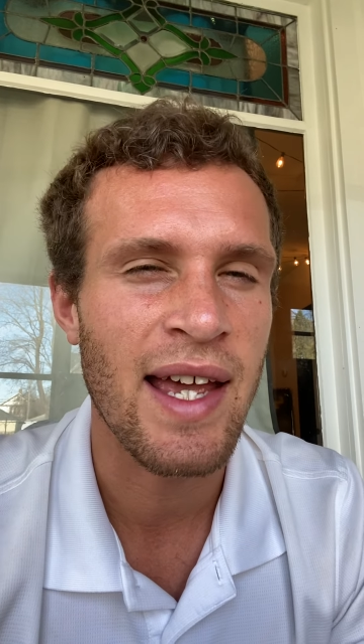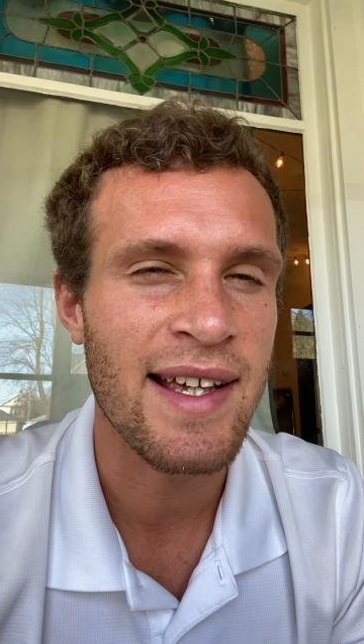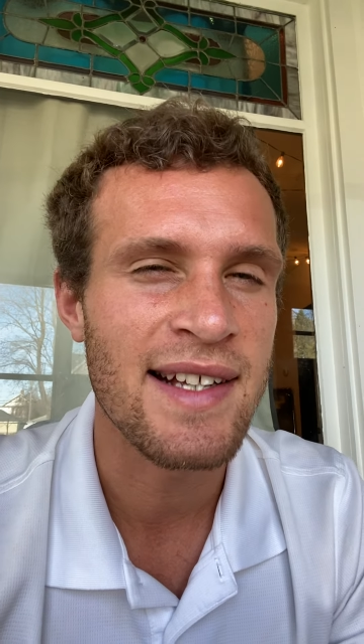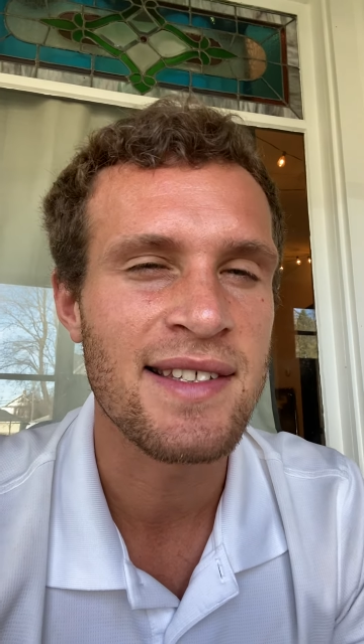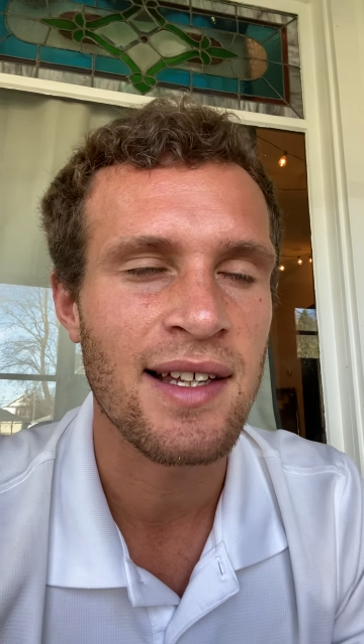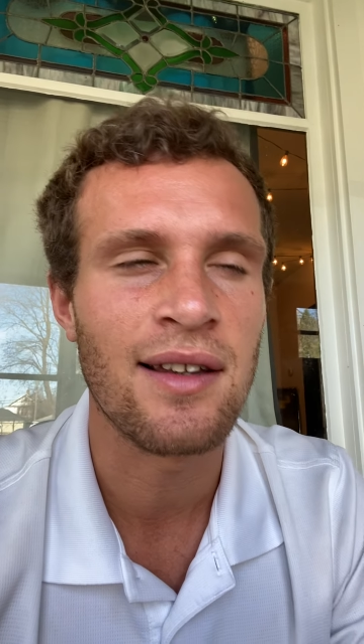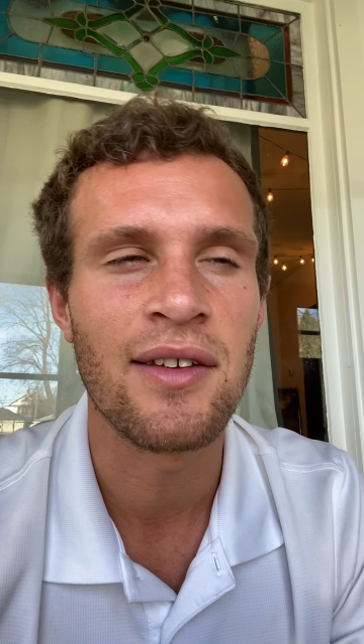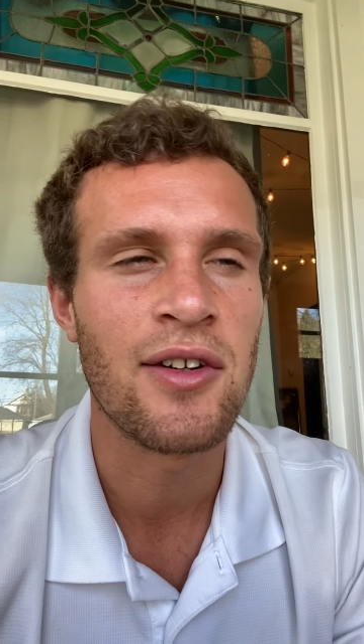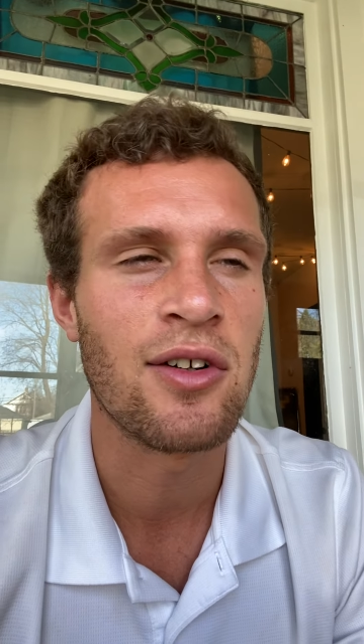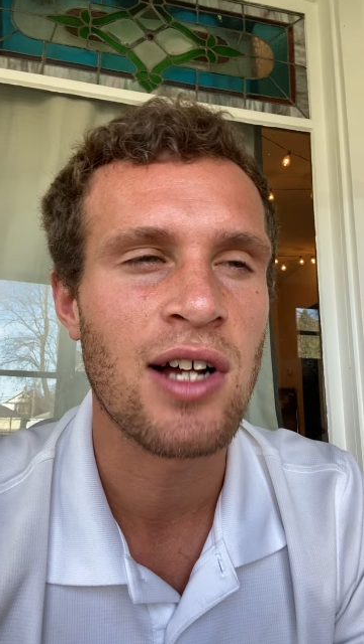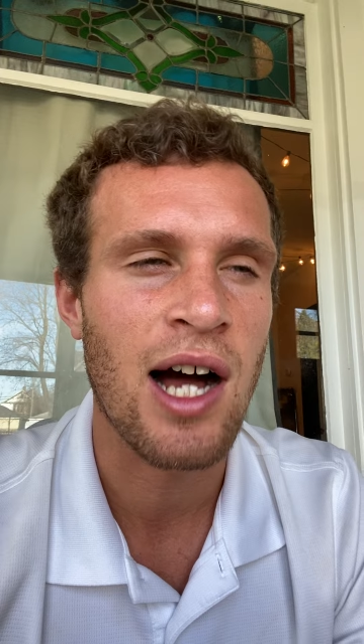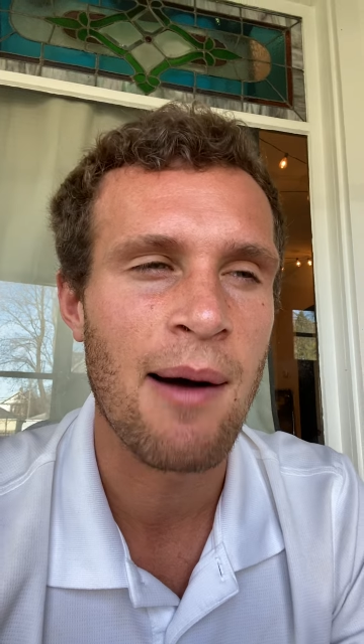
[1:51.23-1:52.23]
it gets a
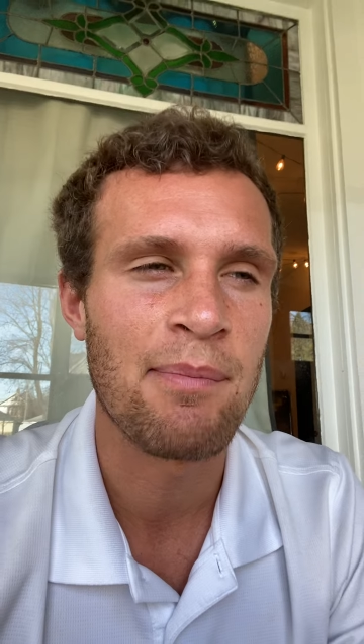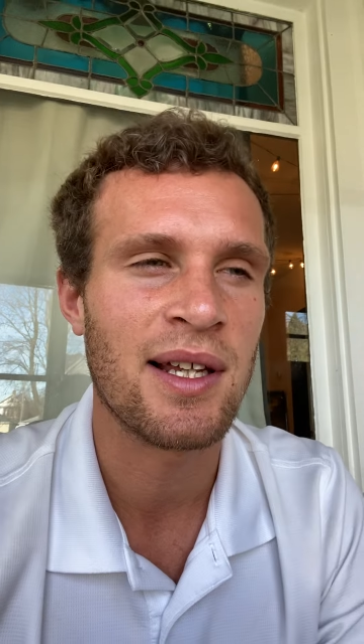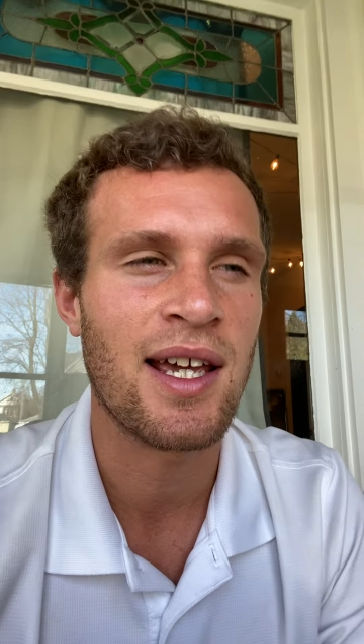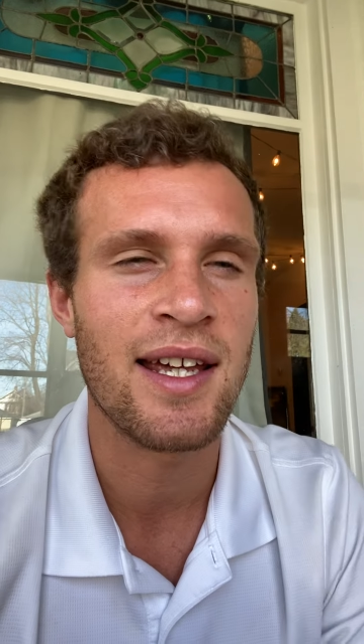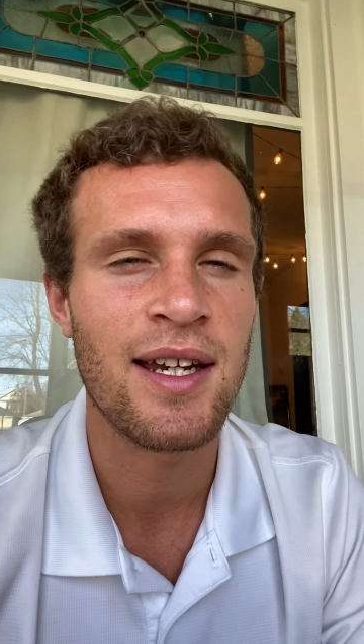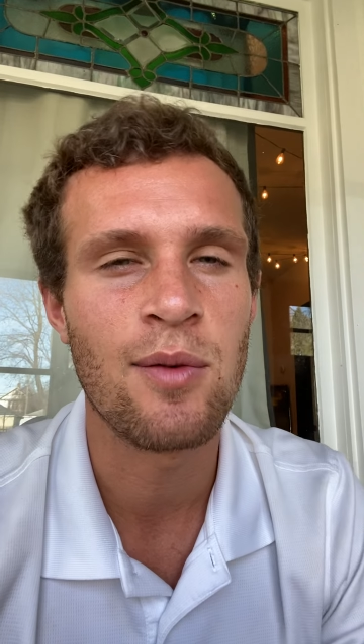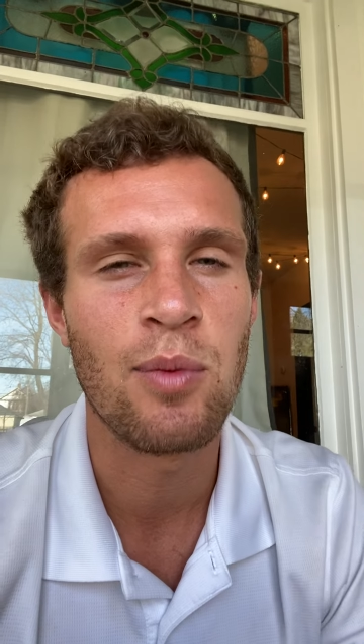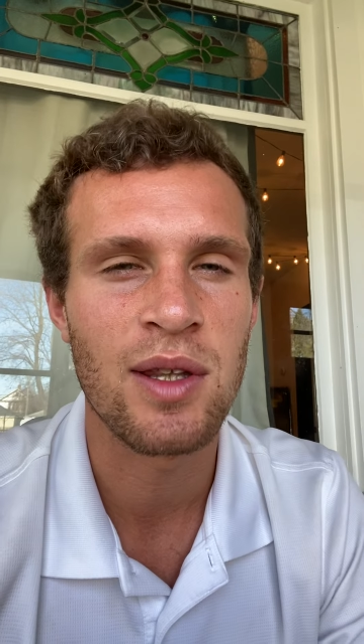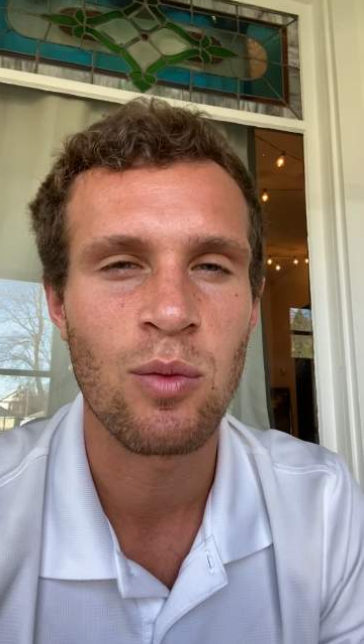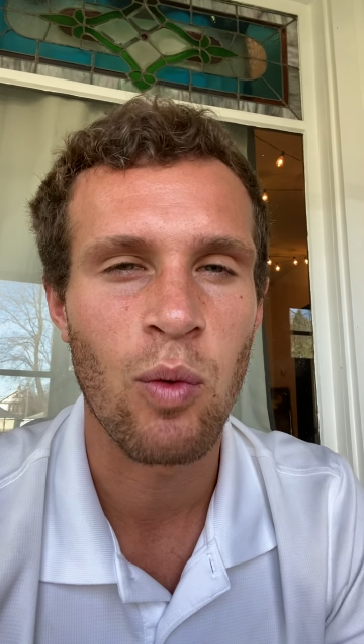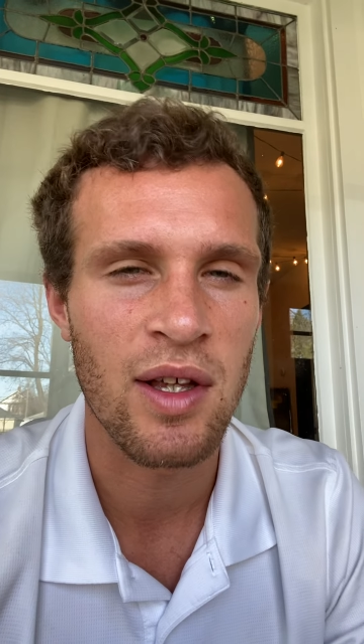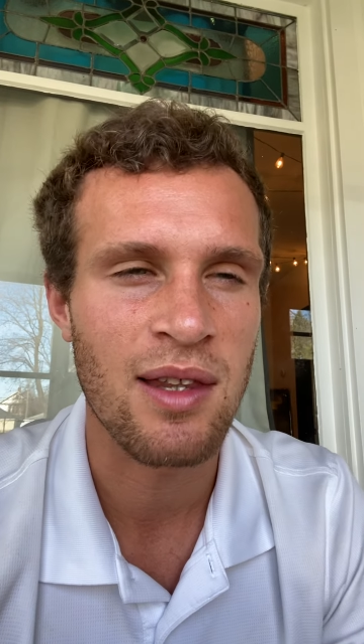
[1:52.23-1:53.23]
little complicated
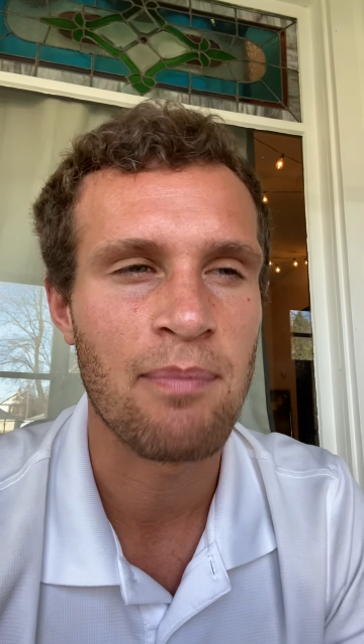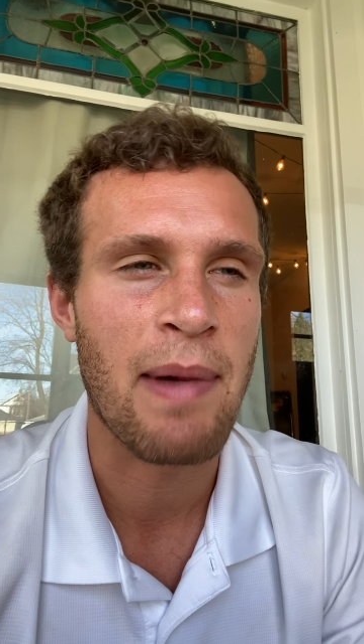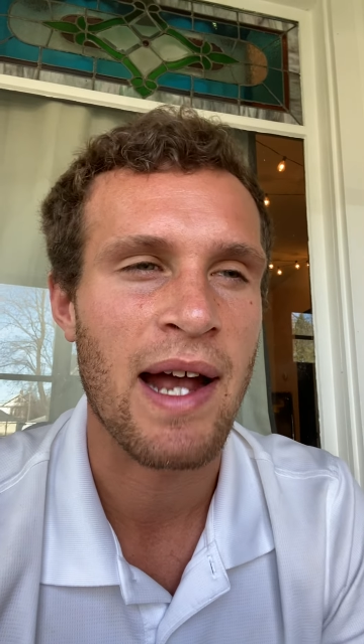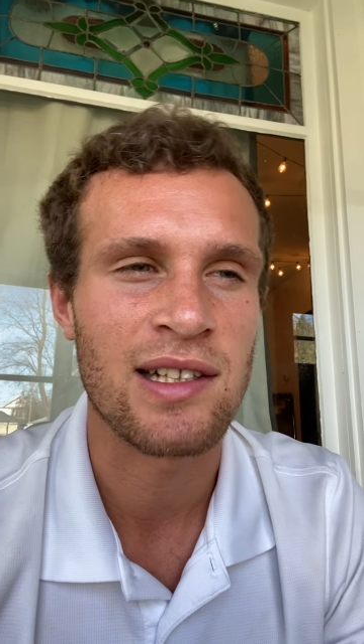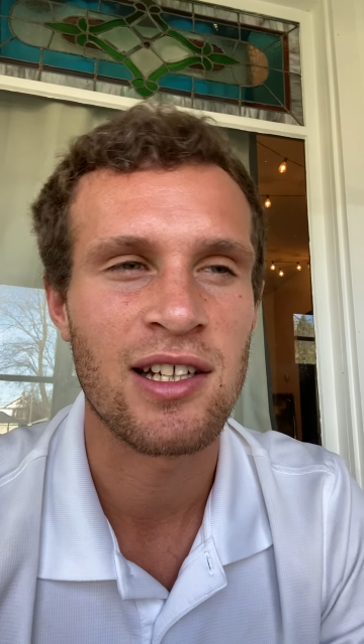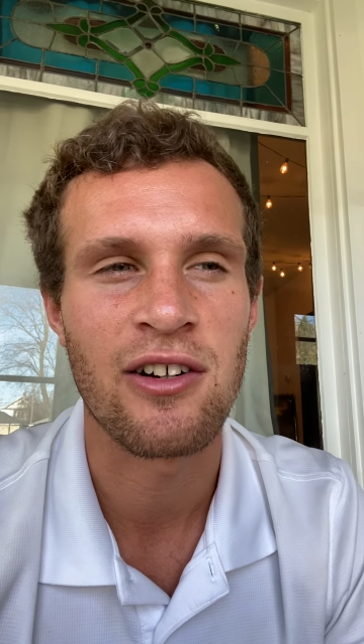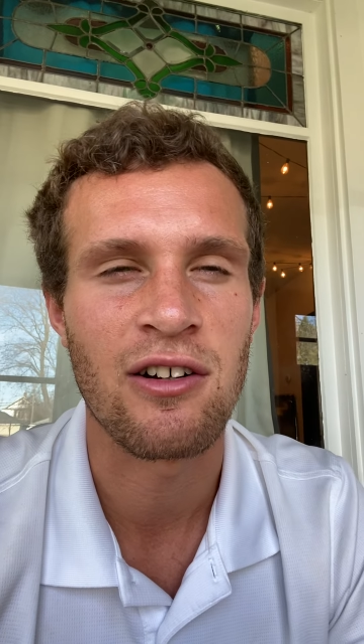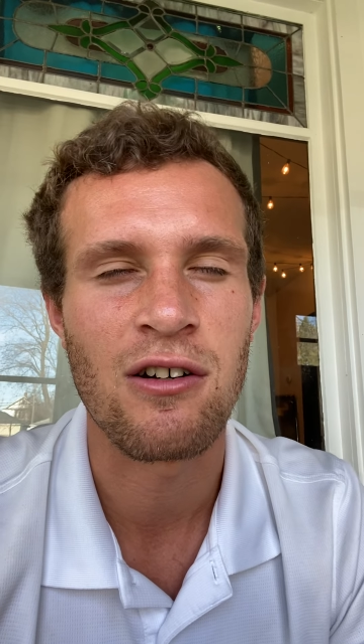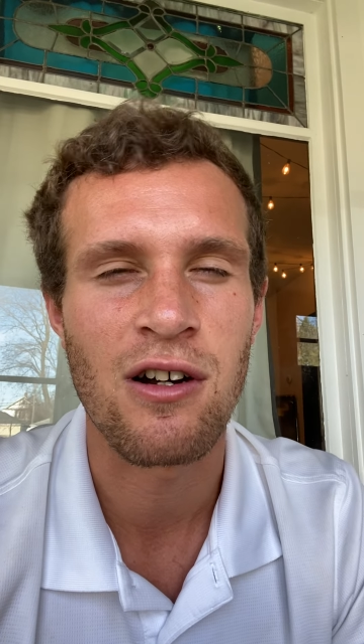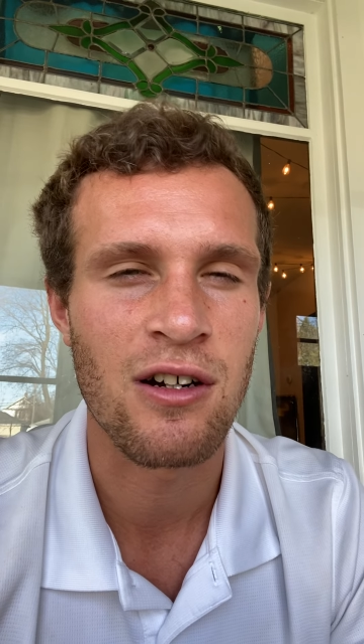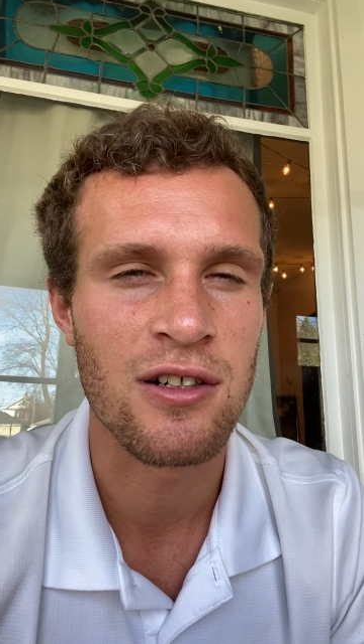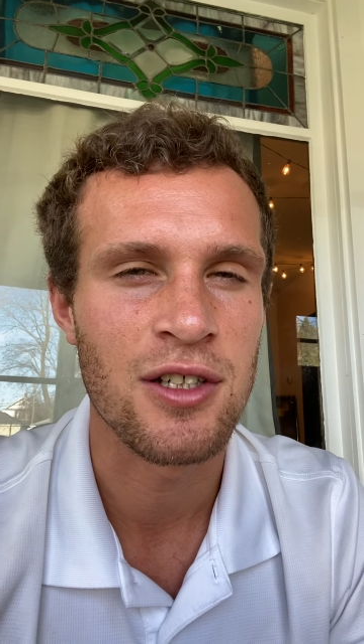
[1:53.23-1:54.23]
with what the
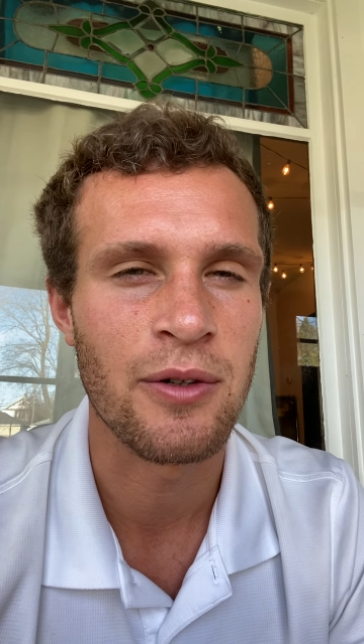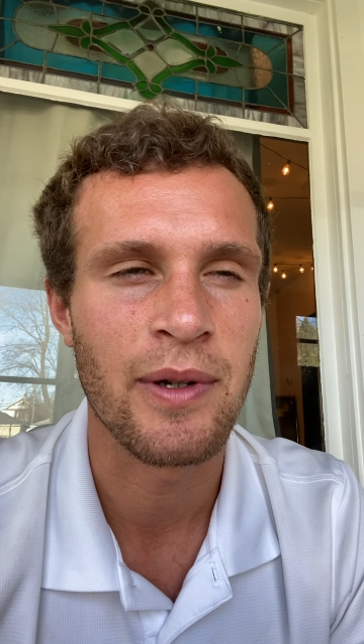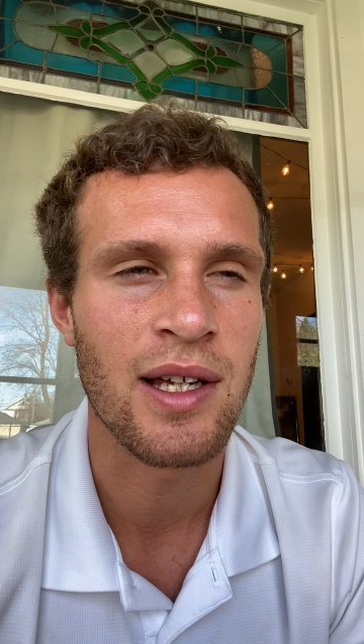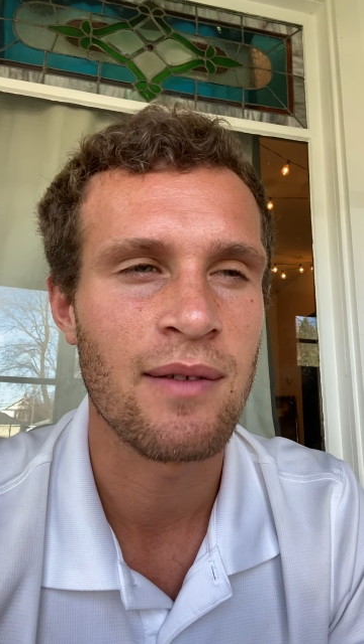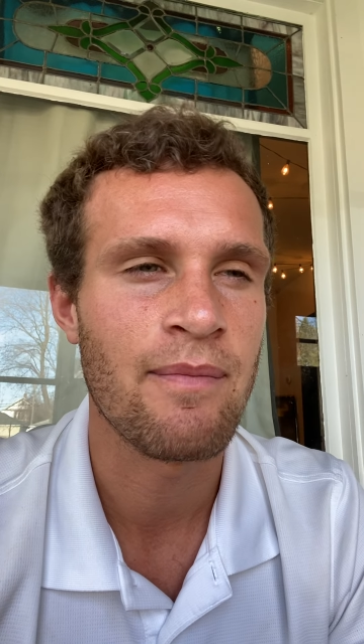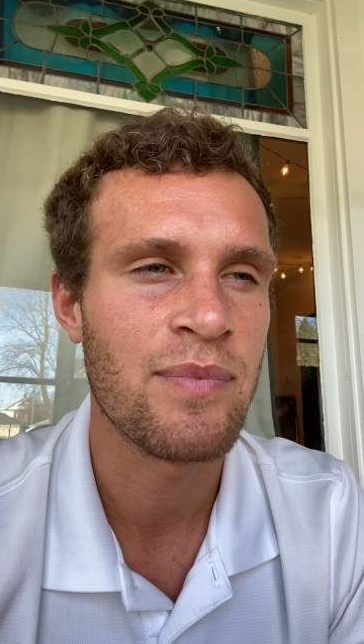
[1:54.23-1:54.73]
bacteria are doing.